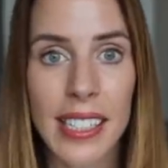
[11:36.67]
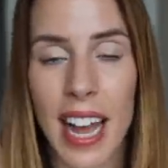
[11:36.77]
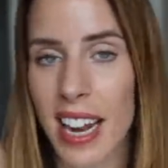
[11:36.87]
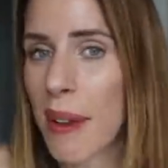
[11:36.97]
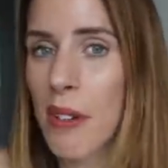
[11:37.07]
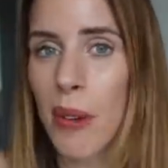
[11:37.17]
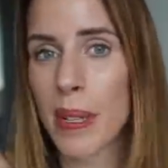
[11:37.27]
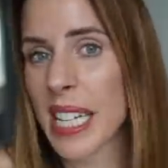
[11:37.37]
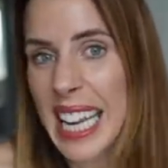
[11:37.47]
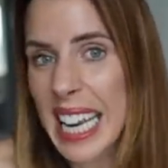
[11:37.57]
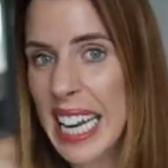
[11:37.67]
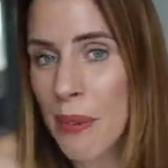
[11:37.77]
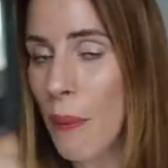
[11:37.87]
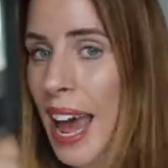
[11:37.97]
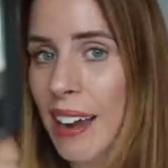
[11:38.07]
and I'm not particularly
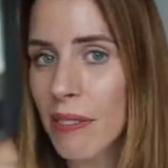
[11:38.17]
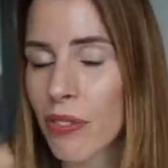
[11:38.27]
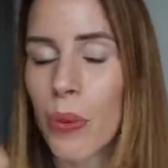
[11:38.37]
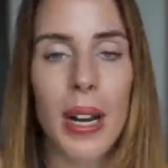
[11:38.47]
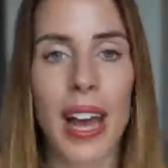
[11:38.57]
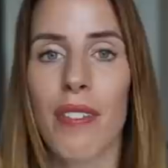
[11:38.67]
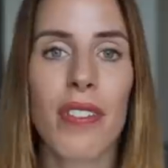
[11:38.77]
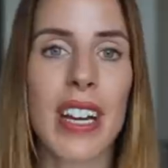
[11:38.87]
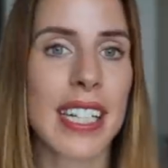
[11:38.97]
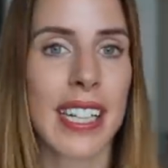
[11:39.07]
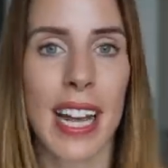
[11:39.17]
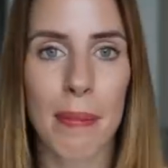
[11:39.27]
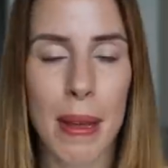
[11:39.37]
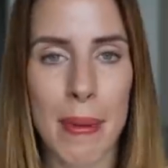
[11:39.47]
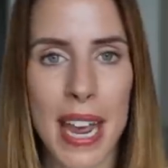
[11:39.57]
wet for whatever reason that
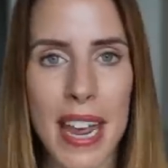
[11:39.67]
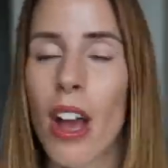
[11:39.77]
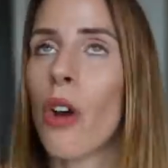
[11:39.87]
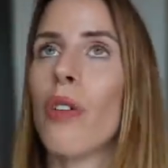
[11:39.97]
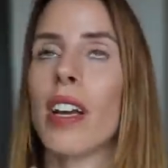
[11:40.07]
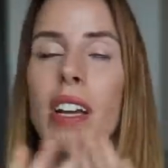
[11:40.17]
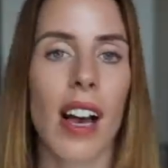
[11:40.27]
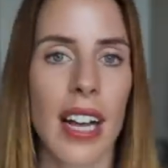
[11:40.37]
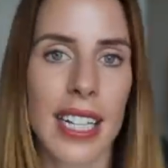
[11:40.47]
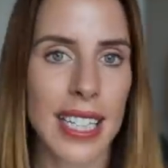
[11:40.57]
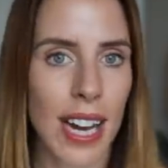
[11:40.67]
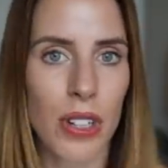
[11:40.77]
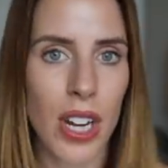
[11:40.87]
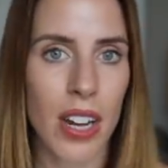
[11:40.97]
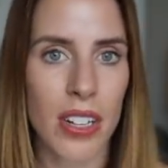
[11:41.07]
may be, regardless how
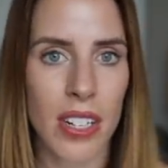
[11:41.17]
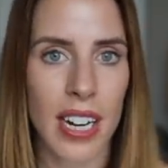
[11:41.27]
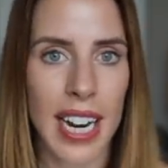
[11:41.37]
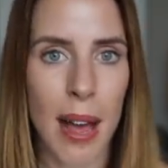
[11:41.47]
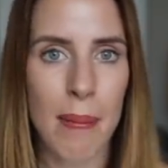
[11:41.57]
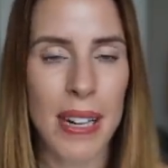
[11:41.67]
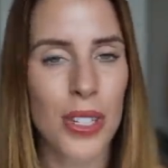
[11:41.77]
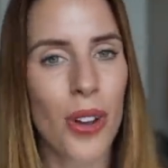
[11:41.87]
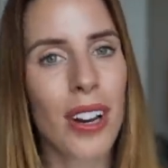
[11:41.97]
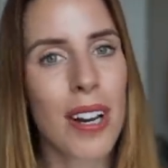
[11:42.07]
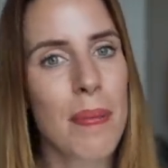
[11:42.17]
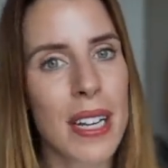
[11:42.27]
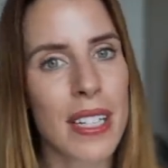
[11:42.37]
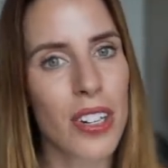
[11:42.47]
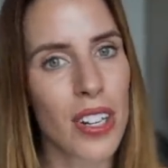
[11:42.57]
turned on I am, it's not gonna
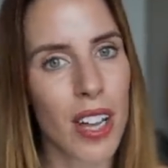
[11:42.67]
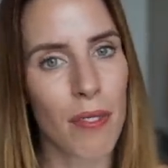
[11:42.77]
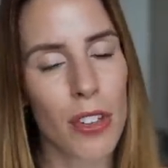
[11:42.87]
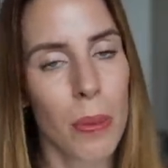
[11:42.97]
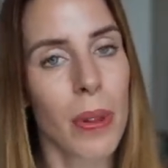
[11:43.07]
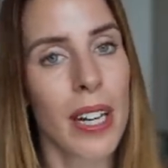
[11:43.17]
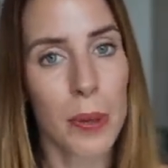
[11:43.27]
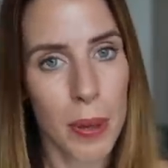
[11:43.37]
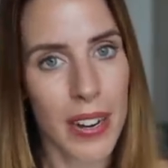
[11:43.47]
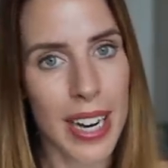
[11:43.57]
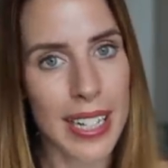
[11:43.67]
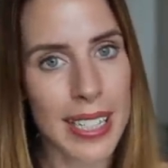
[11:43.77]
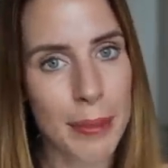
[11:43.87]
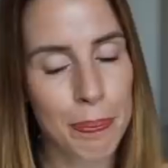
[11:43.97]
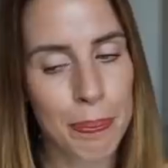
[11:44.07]
be such a comfortable
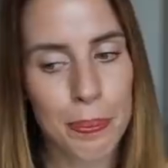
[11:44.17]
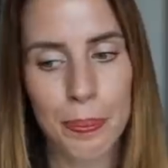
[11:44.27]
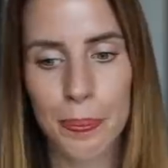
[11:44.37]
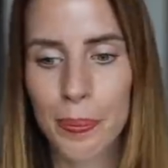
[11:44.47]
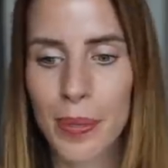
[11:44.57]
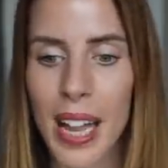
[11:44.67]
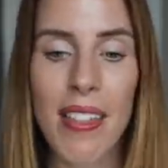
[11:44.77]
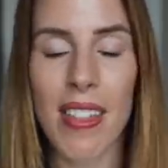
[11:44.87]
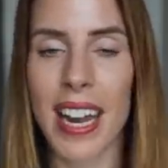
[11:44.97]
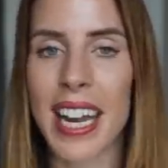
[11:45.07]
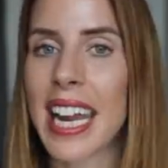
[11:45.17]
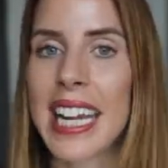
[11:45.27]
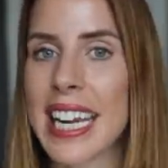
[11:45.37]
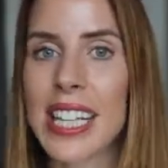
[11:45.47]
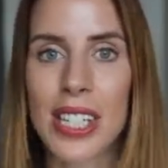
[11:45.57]
experience. And then it
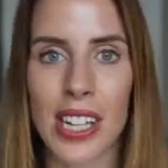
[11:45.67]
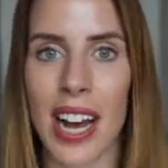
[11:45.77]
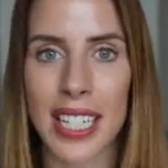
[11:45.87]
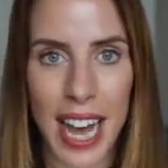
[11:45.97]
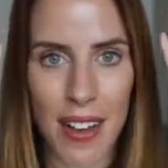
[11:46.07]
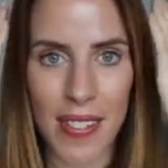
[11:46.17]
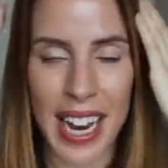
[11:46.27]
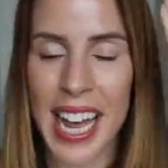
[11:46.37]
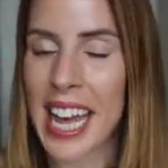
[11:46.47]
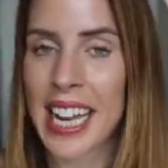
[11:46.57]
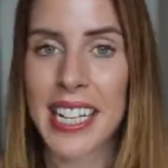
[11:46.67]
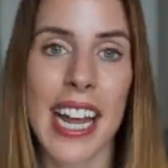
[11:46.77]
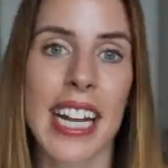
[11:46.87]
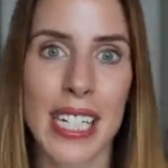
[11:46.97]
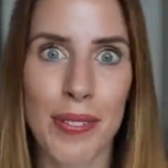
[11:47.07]
leads to us having
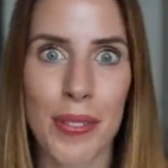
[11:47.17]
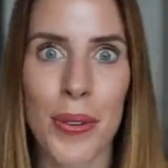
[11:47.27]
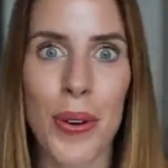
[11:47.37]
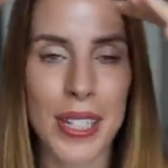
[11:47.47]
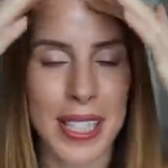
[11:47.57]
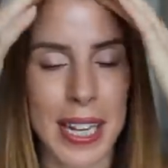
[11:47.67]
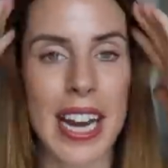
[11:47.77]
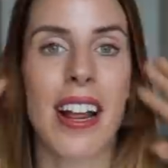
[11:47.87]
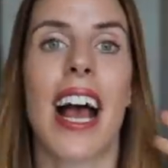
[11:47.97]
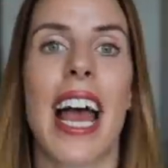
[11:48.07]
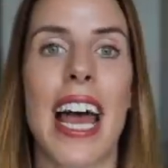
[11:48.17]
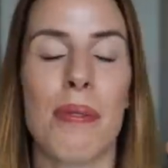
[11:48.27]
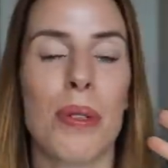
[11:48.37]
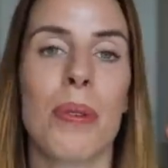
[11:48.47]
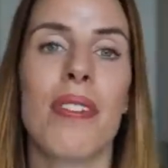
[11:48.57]
negative thoughts in our head,
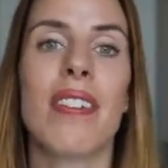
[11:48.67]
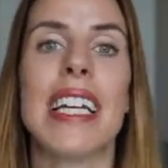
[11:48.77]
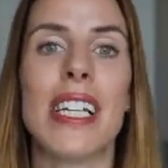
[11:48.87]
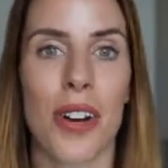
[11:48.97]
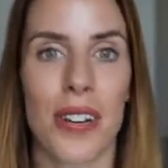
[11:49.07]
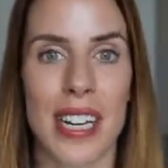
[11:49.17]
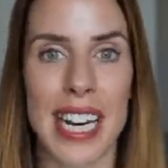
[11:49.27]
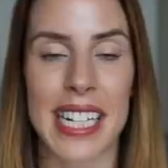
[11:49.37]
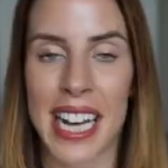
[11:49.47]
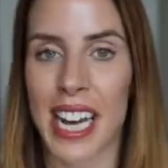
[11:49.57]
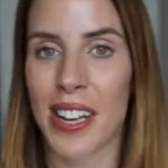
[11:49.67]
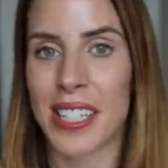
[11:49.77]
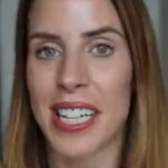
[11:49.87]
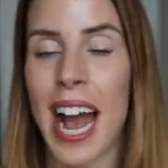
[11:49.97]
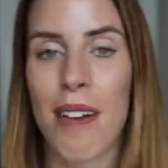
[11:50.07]
which we really don't need,
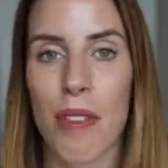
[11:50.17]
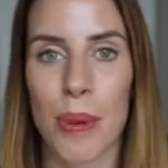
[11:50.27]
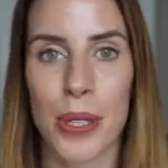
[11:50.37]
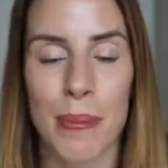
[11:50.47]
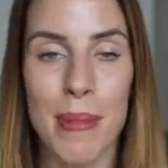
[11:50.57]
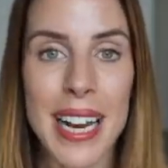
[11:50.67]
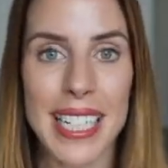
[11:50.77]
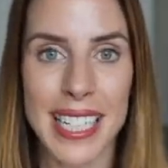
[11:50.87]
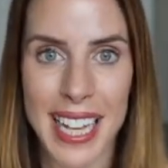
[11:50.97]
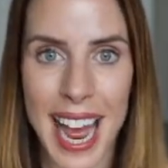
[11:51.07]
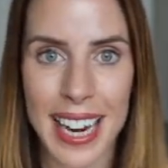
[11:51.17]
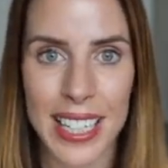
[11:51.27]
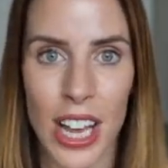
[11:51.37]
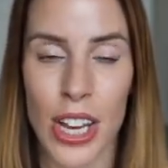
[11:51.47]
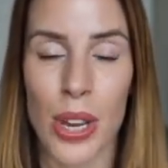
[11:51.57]
because to have the most amazing sex,
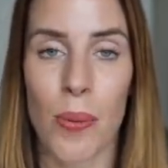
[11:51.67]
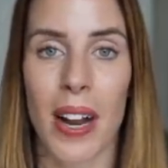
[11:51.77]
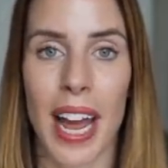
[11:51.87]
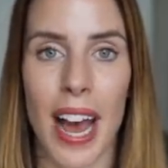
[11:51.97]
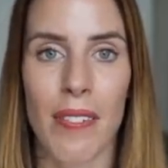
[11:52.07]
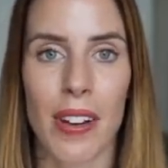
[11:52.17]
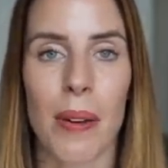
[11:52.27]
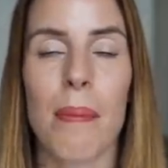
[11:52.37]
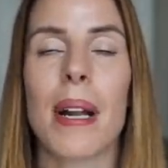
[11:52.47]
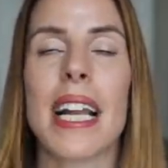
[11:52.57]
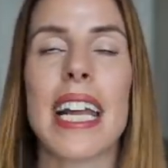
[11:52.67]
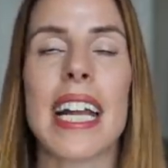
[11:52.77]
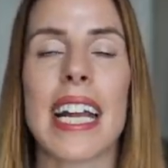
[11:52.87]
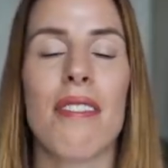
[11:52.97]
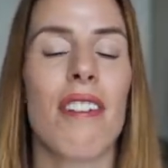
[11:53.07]
you want to have a
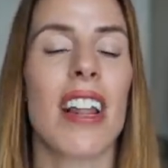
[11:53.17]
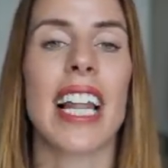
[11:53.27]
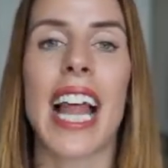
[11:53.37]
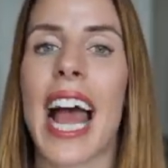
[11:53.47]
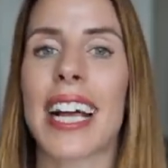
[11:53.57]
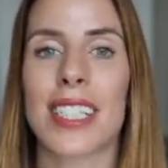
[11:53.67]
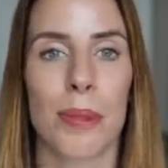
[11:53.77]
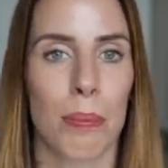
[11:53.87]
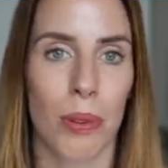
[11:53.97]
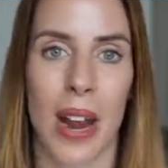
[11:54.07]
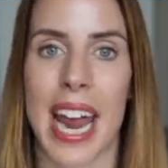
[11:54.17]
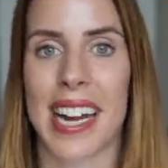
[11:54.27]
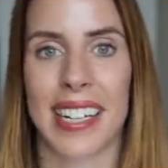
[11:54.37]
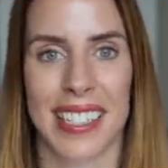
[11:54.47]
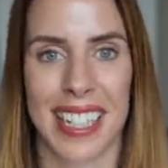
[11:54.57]
completely relaxed
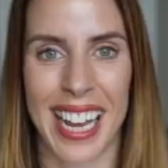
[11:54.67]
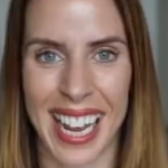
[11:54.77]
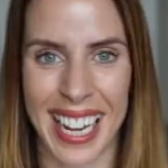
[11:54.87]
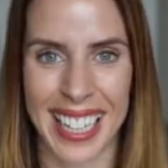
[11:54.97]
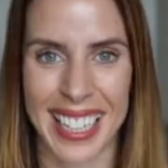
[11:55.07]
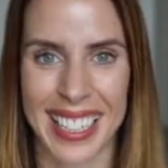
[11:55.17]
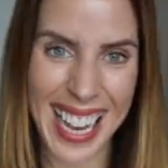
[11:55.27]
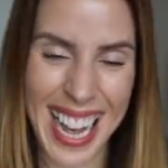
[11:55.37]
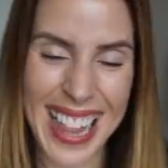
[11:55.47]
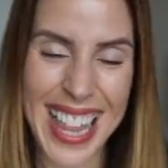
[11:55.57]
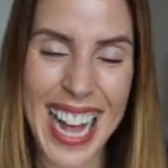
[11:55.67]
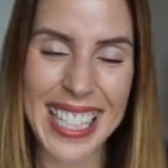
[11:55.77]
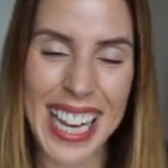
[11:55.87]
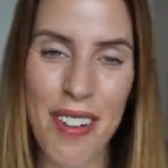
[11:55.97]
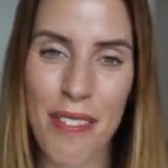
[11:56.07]
brain.
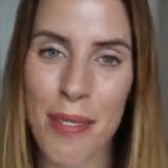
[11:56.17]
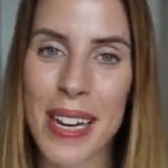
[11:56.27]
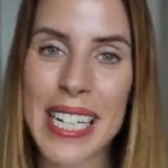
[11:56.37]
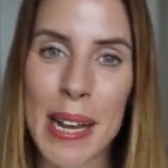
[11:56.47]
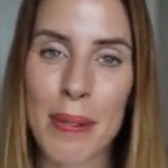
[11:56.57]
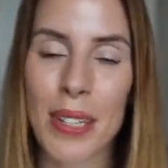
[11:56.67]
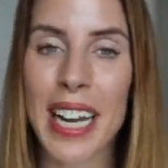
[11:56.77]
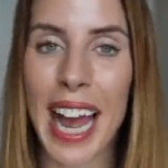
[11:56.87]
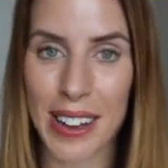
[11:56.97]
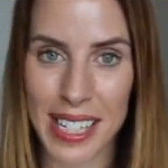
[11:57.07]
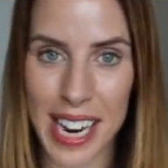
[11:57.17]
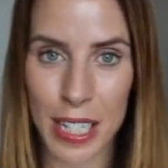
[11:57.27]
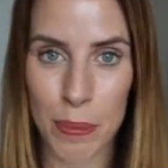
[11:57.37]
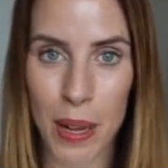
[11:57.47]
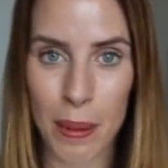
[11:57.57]
That's it for my tips on how to get your
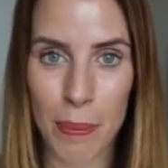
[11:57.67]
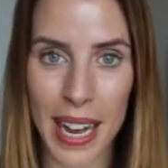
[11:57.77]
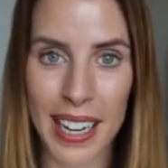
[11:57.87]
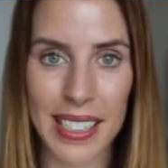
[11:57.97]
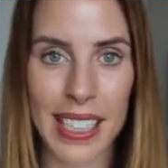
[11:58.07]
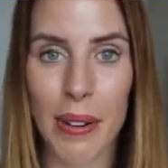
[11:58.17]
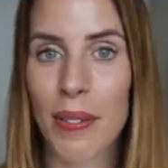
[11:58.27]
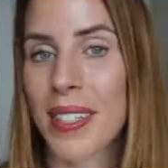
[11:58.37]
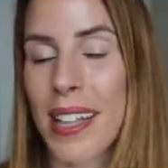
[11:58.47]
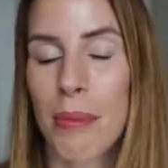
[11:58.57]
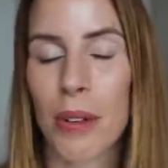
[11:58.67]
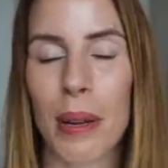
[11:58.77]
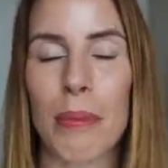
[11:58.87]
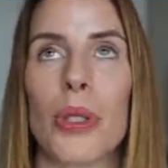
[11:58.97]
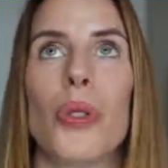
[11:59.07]
spark back, and now I've said them all,
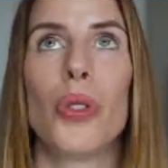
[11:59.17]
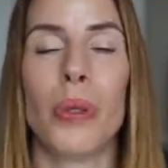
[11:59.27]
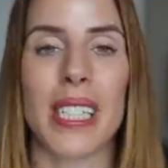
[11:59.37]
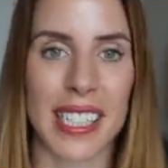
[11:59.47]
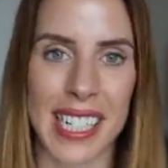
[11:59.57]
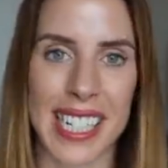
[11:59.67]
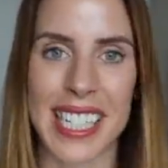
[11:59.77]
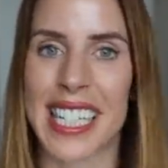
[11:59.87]
I'm so excited to